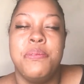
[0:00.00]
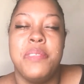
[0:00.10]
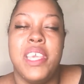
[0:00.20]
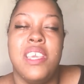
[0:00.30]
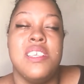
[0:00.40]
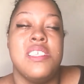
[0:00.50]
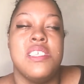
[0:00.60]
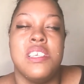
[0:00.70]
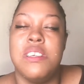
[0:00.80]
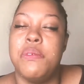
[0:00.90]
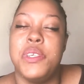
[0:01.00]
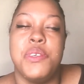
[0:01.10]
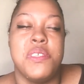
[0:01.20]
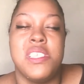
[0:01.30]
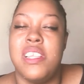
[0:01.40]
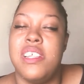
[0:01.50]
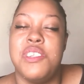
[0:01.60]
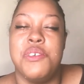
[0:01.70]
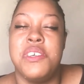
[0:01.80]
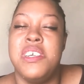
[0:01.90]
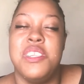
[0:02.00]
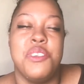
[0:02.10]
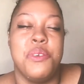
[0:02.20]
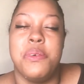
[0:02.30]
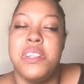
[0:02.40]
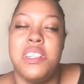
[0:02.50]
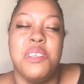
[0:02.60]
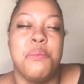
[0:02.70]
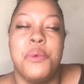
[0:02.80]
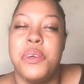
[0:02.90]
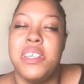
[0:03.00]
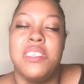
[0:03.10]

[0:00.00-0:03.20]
He's seen when you said that you couldn't do it anymore.